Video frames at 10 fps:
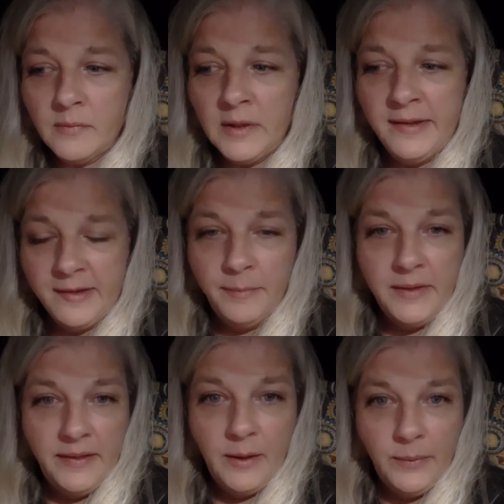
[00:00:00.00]
It's
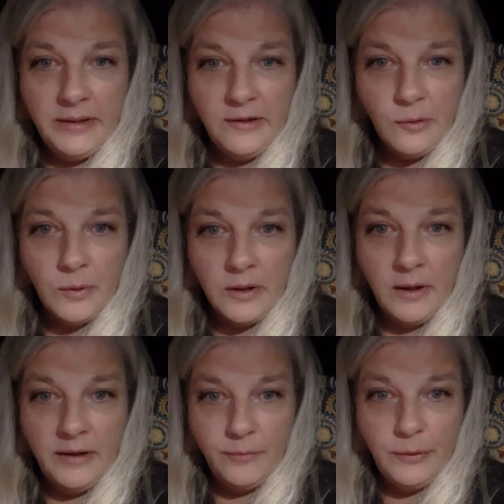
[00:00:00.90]
something that we need to work
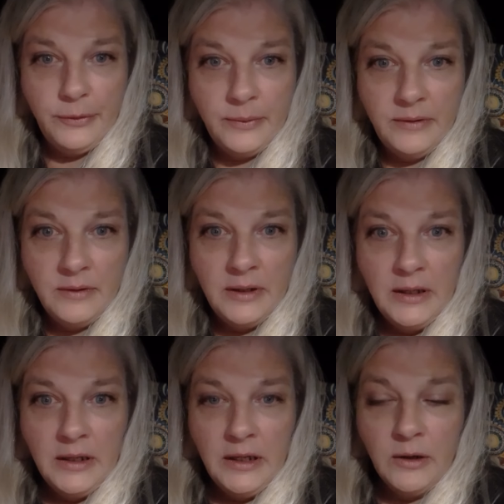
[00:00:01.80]
on if we're doing,
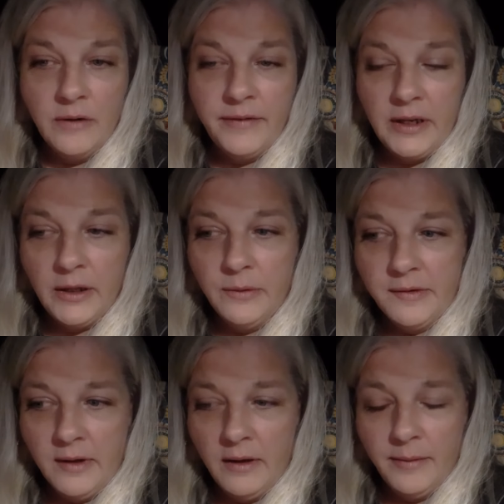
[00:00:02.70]
you know, our videos,
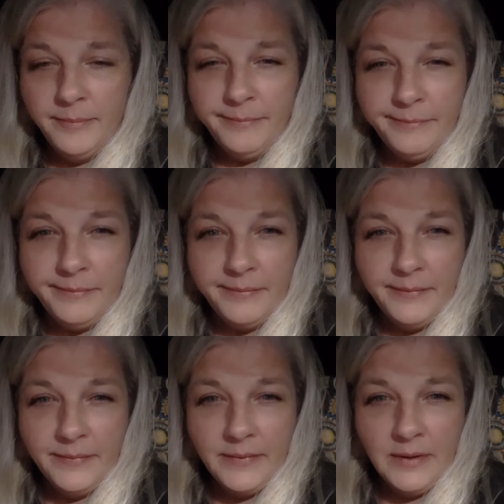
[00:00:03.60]

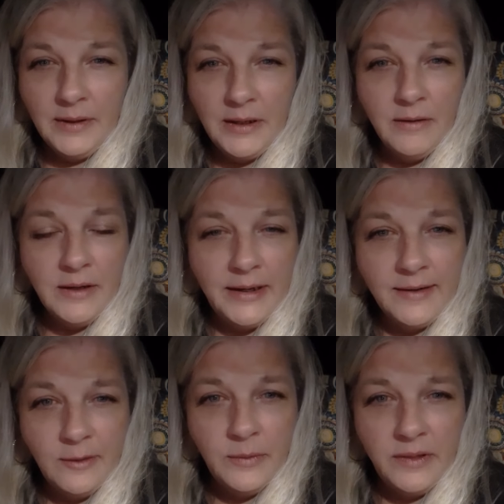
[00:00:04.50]
you know,
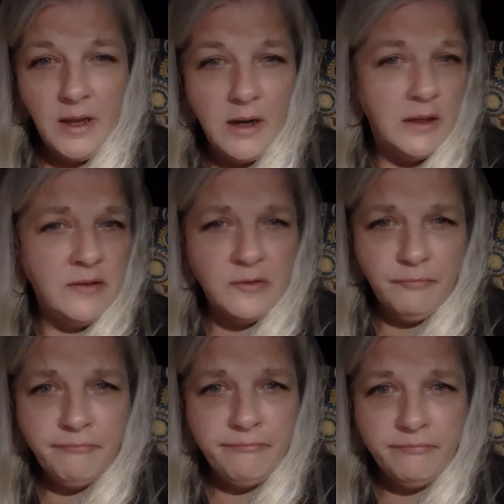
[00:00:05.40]
connecting with the audience.
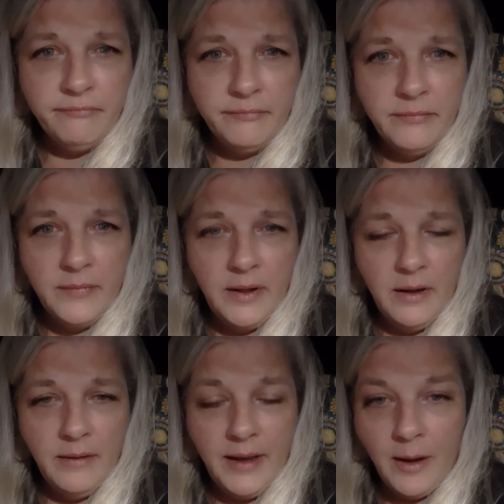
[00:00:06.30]

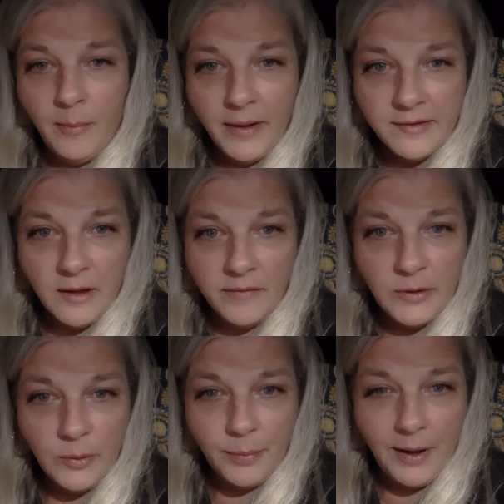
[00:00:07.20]
How am I solving
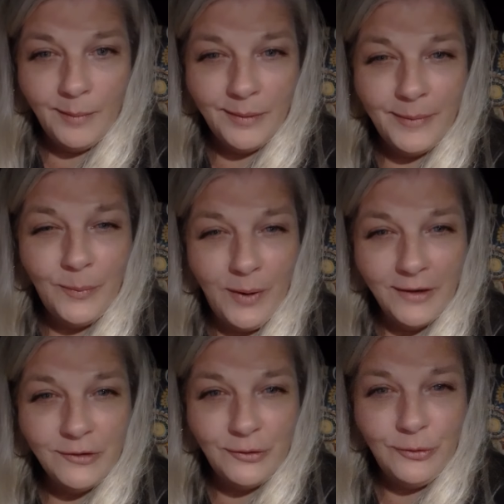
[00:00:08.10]
your problem, and why
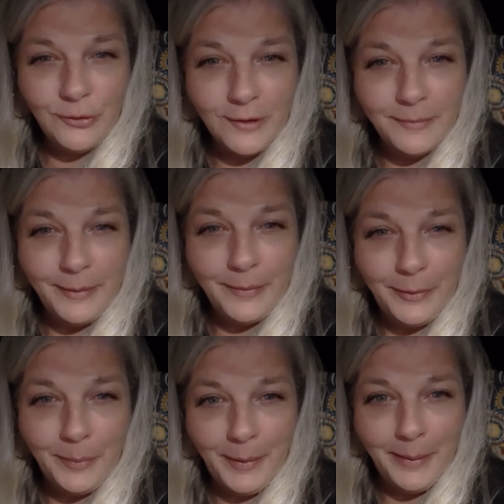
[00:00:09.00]
should you trust me with
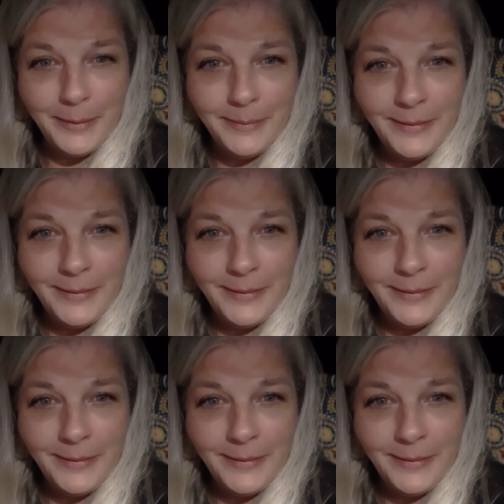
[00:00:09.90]
your problem?